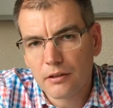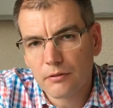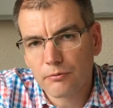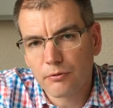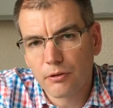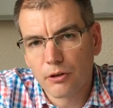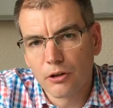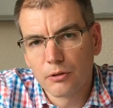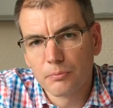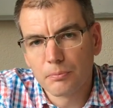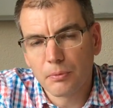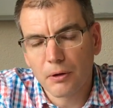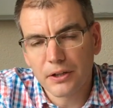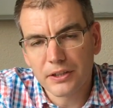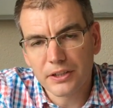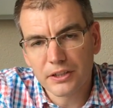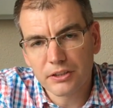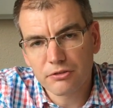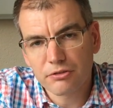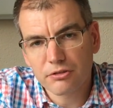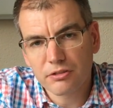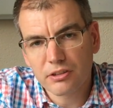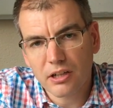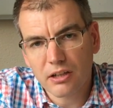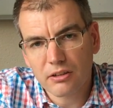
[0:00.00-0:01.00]
followed by an
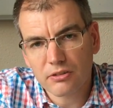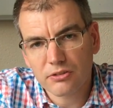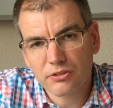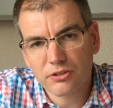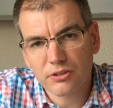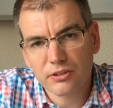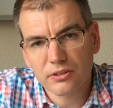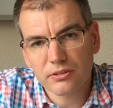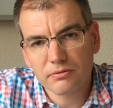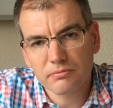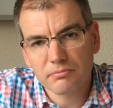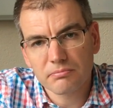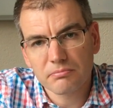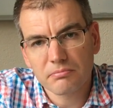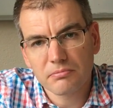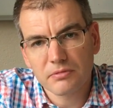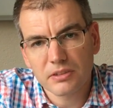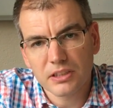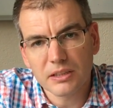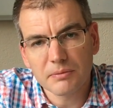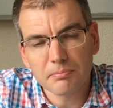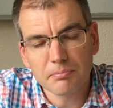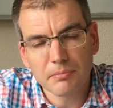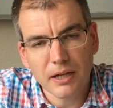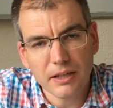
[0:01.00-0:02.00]
introduction,
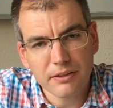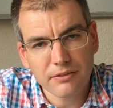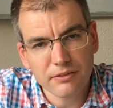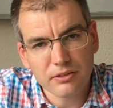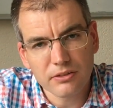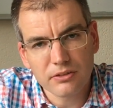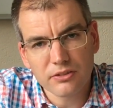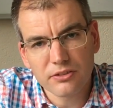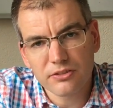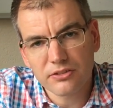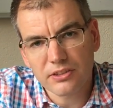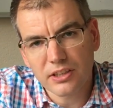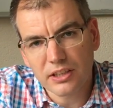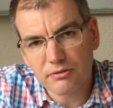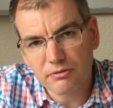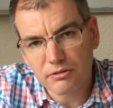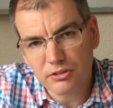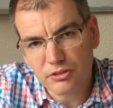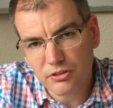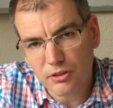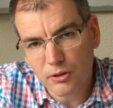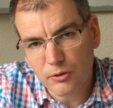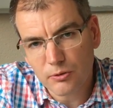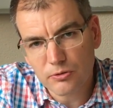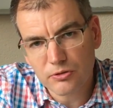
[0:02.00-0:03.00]
then methods, then
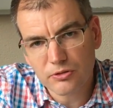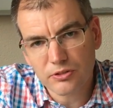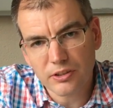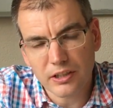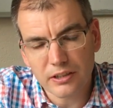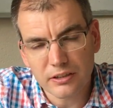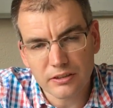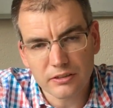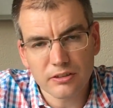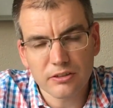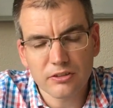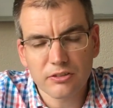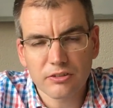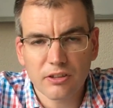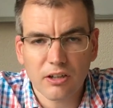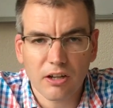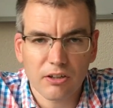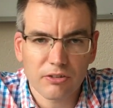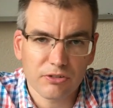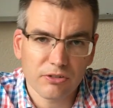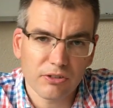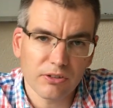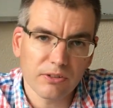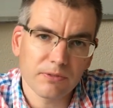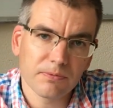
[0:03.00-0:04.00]
results, then a
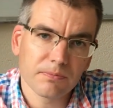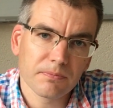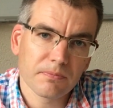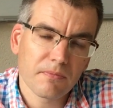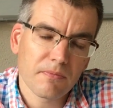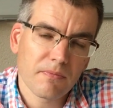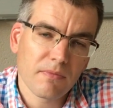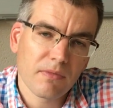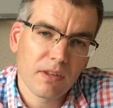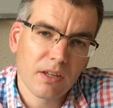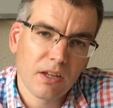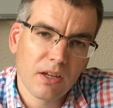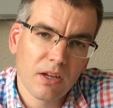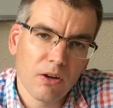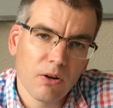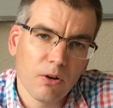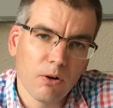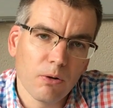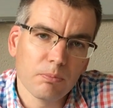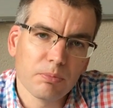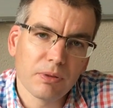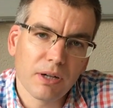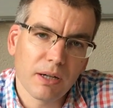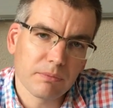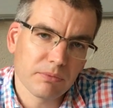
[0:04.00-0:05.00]
discussion.
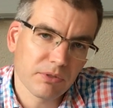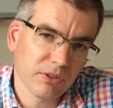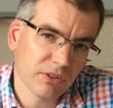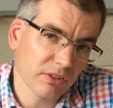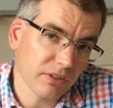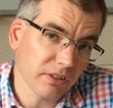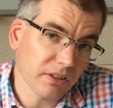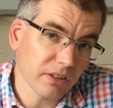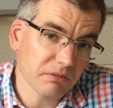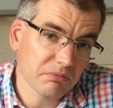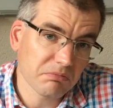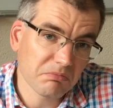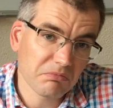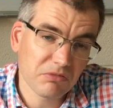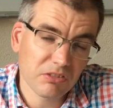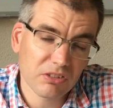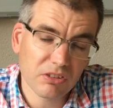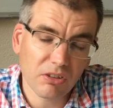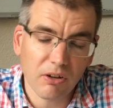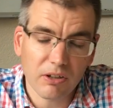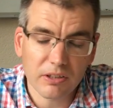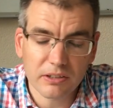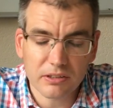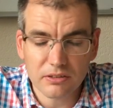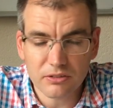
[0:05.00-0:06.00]
Or perhaps the
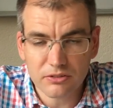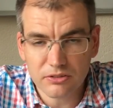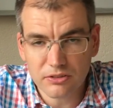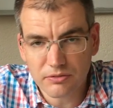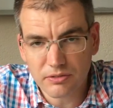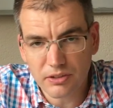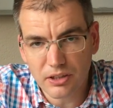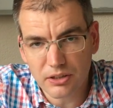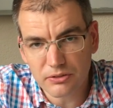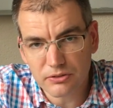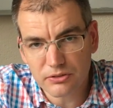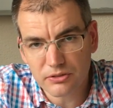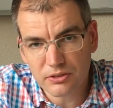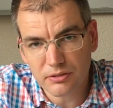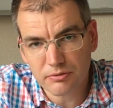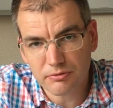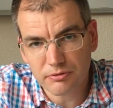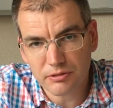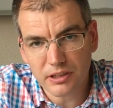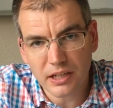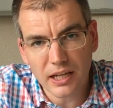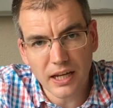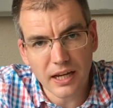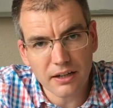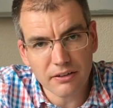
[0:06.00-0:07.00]
titles of those
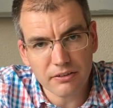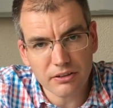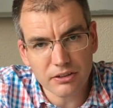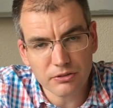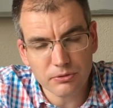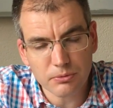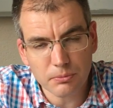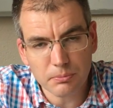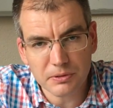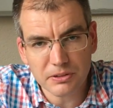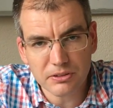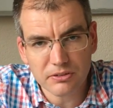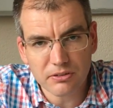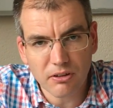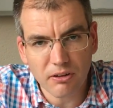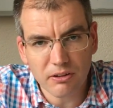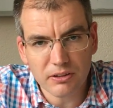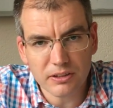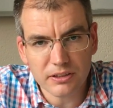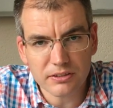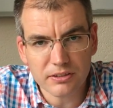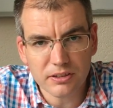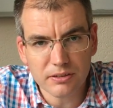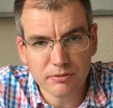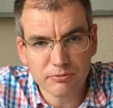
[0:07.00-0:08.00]
different areas will be
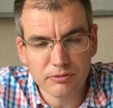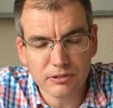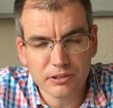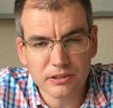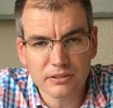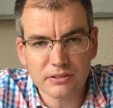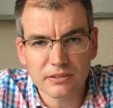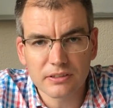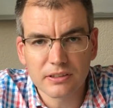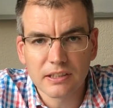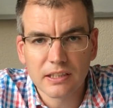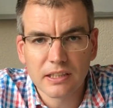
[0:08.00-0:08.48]
slightly different,